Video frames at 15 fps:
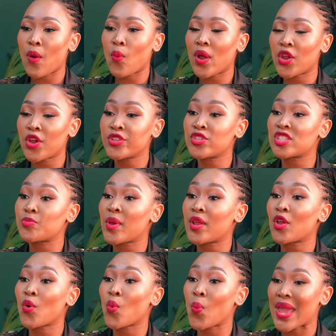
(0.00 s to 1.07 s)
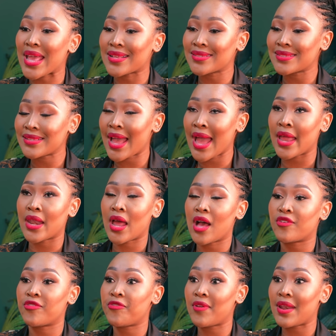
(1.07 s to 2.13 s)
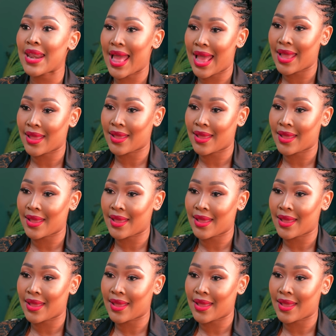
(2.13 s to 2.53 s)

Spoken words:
want her to spread her wings and fly.